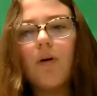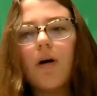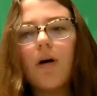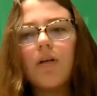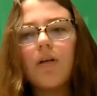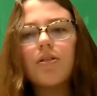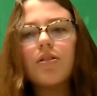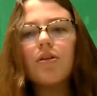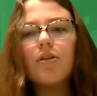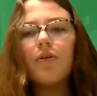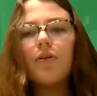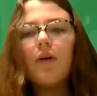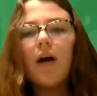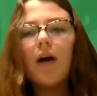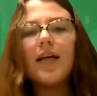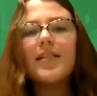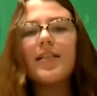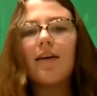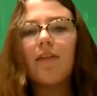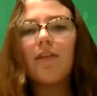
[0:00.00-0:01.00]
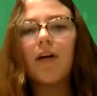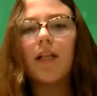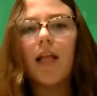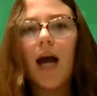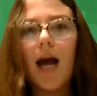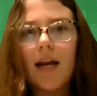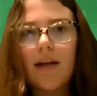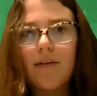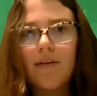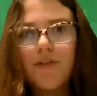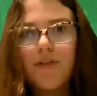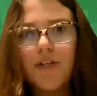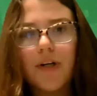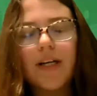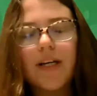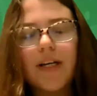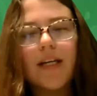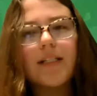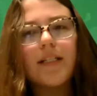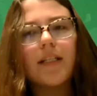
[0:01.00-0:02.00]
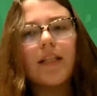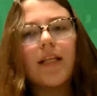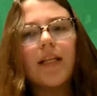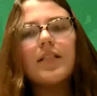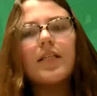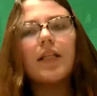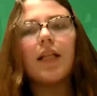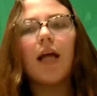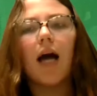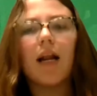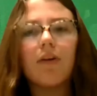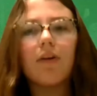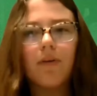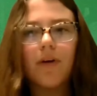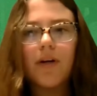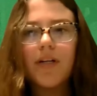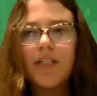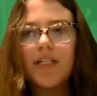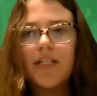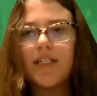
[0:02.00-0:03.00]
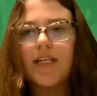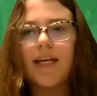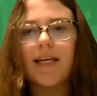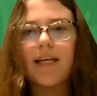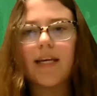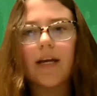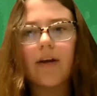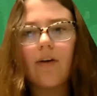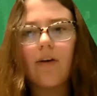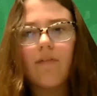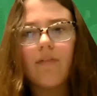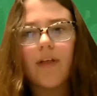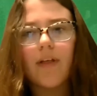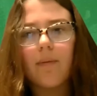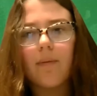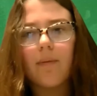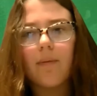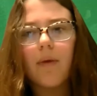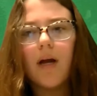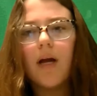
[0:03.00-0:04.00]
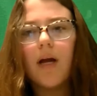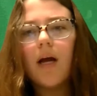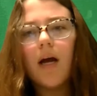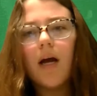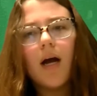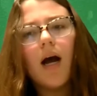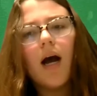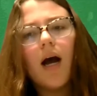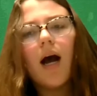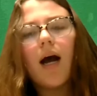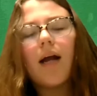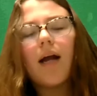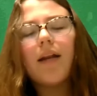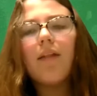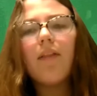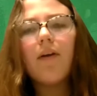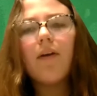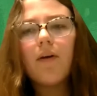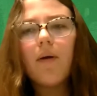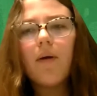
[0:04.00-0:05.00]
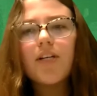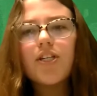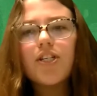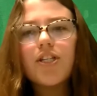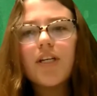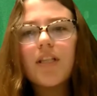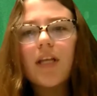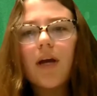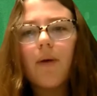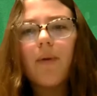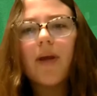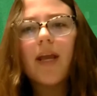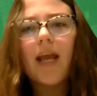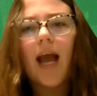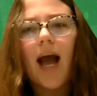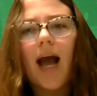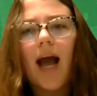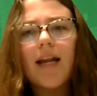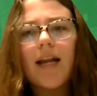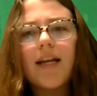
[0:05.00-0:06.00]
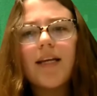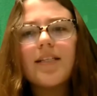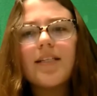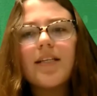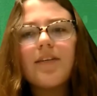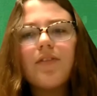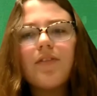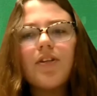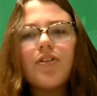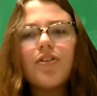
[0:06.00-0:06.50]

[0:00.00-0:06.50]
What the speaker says: cool. So you guys have a lot of turkeys, and that's a lot of work to take care of them. Another question that we had is if